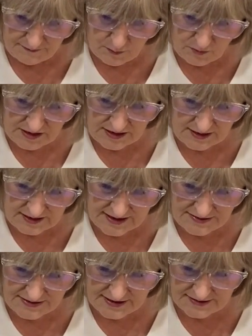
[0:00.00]
We're going to
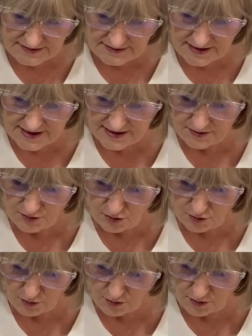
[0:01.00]
let this kind of
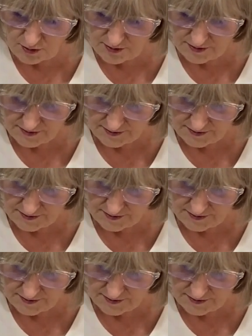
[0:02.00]
cool